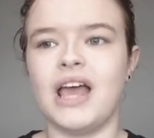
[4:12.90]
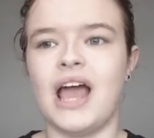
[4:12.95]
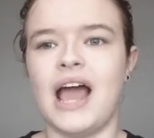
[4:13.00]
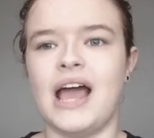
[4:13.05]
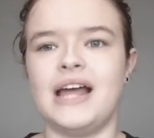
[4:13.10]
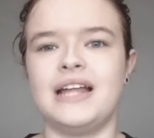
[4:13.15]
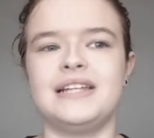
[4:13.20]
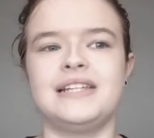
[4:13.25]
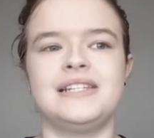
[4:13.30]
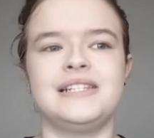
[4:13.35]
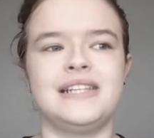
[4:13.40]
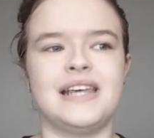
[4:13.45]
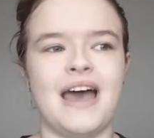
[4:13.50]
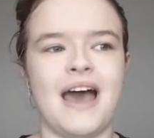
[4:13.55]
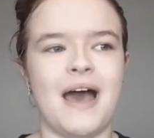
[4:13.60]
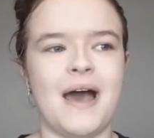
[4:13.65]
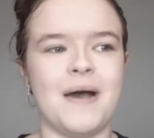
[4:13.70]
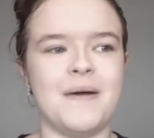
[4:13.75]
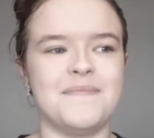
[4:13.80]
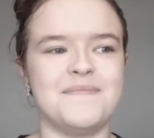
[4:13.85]
and
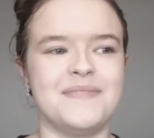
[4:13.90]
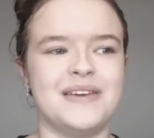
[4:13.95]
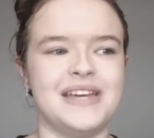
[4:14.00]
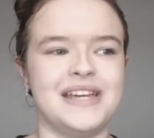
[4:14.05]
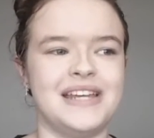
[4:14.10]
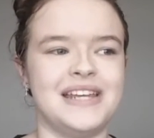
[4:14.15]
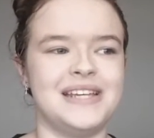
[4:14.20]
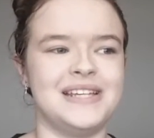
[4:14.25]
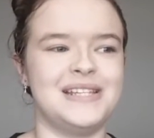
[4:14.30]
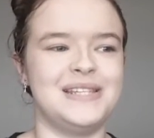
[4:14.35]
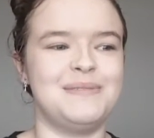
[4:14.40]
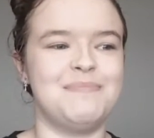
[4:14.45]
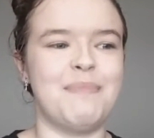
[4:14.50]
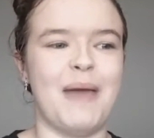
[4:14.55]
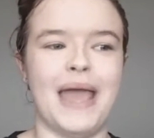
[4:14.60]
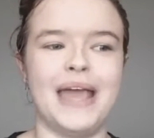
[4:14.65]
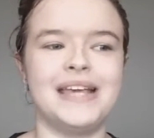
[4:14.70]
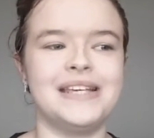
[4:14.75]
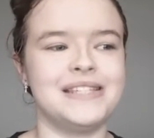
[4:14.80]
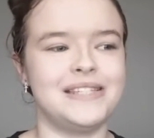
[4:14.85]
it is
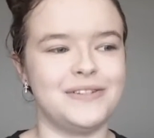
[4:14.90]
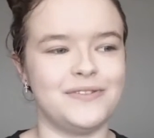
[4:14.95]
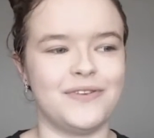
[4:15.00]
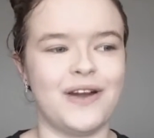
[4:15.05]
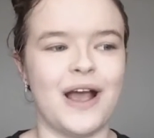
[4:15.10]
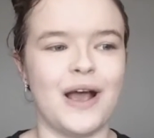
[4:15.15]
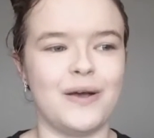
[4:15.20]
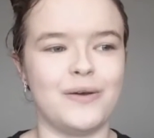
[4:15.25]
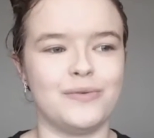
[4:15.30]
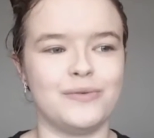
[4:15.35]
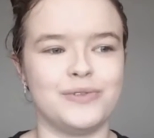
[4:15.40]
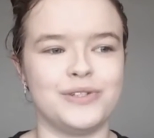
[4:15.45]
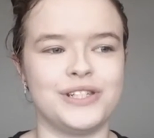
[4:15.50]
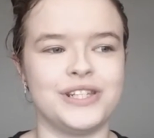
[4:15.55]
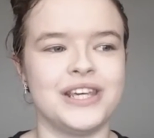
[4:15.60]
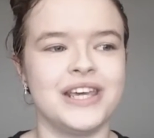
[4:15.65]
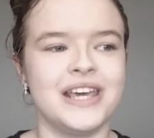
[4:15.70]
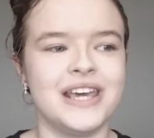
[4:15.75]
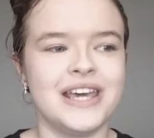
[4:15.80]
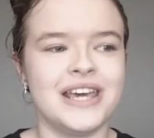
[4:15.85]
based
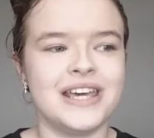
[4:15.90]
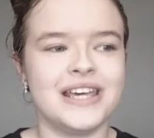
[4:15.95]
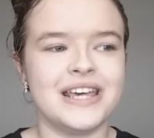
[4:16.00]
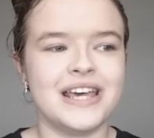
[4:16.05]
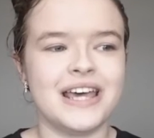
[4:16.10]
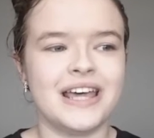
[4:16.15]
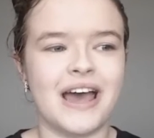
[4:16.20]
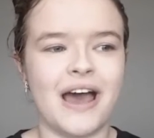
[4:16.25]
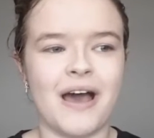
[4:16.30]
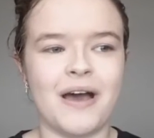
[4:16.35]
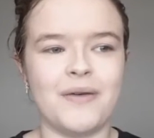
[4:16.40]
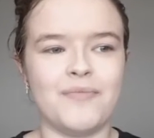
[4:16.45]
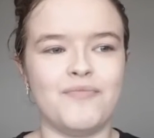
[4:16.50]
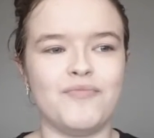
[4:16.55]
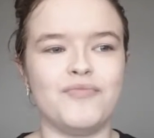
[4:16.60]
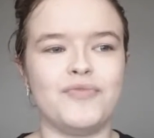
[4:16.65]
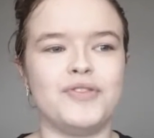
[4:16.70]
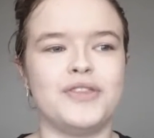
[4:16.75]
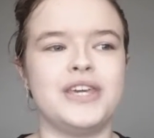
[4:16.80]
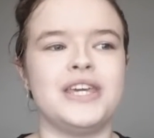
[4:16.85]
around
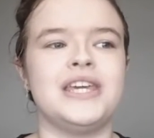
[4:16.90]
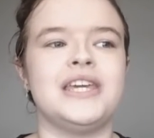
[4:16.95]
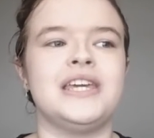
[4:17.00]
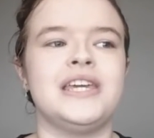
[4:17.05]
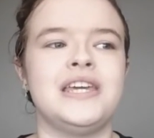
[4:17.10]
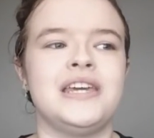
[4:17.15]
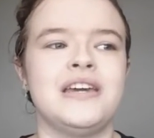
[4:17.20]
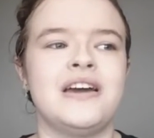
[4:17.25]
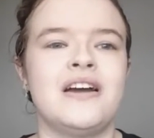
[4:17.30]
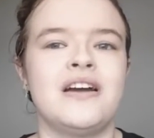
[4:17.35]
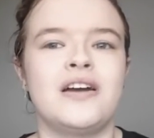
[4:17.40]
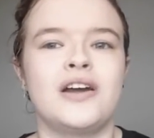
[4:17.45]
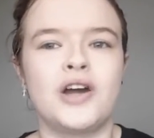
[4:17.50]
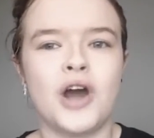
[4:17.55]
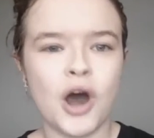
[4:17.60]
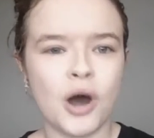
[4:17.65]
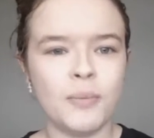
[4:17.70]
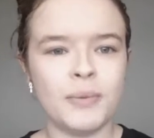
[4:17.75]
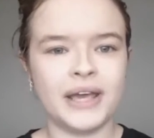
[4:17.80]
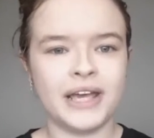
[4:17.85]
the
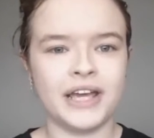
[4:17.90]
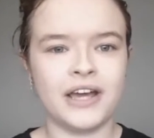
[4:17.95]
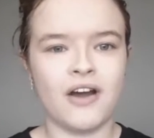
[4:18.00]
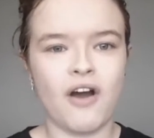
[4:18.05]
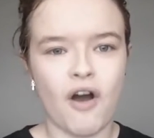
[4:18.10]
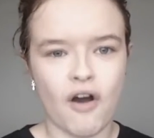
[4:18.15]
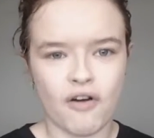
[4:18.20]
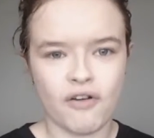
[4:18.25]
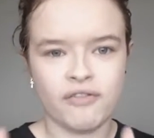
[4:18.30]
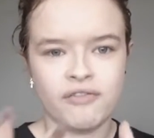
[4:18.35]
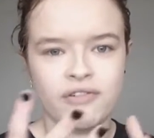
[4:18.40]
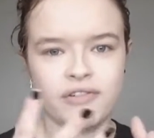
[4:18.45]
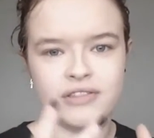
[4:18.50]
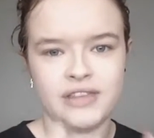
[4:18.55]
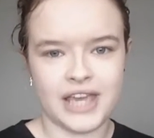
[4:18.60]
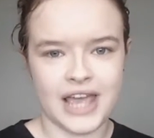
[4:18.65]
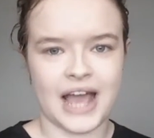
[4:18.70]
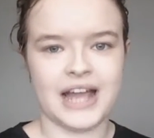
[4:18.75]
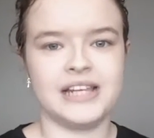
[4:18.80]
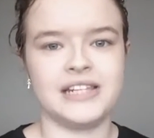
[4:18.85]
coming of
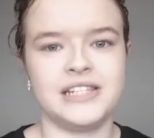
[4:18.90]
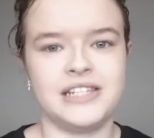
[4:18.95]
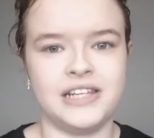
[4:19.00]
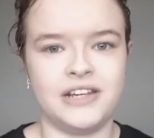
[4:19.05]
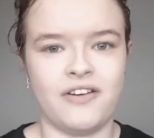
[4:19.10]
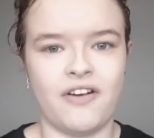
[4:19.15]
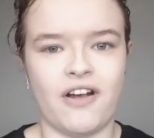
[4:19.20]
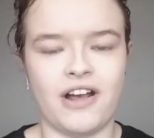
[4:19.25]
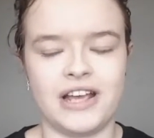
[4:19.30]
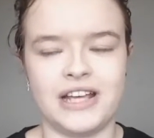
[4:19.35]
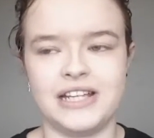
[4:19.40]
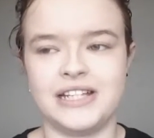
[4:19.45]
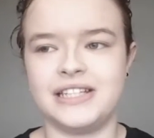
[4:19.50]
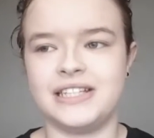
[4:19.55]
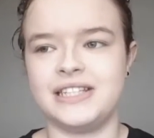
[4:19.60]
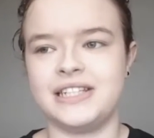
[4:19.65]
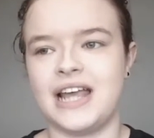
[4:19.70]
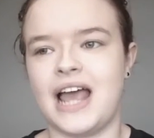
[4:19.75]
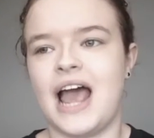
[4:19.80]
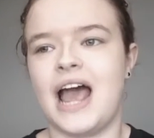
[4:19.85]
the
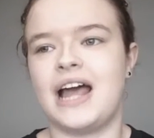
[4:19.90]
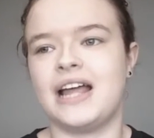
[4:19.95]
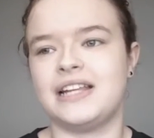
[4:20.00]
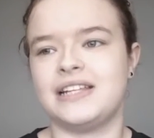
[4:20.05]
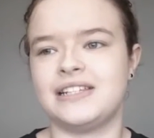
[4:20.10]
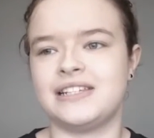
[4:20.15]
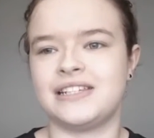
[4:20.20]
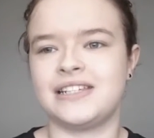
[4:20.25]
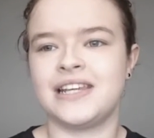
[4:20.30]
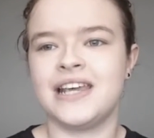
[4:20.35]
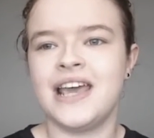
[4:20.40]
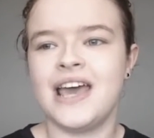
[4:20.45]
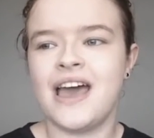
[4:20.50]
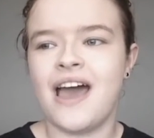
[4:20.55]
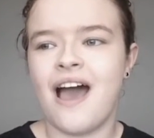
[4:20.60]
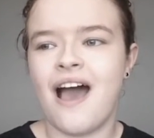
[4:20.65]
Antichrist, and